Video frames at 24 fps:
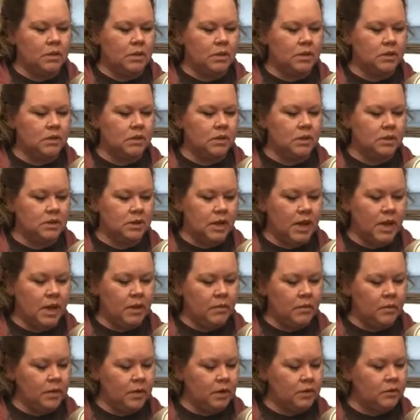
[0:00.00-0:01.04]
Today
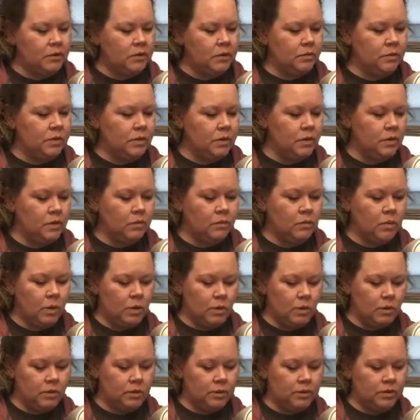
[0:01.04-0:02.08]
we are doing a
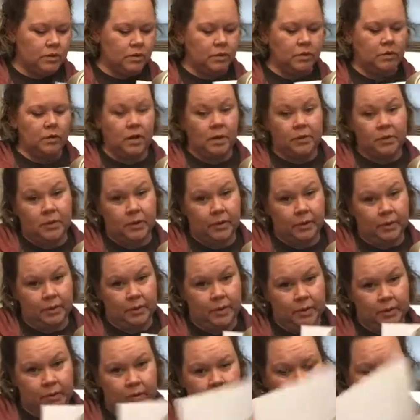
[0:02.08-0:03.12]
rose, or I'm doing a
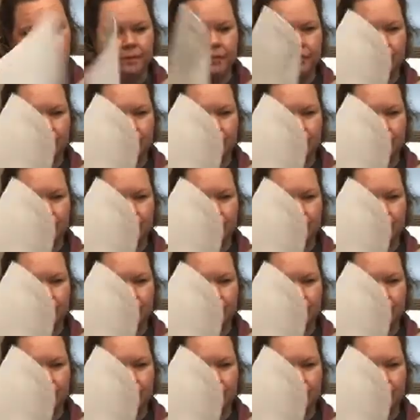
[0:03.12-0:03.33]
rose.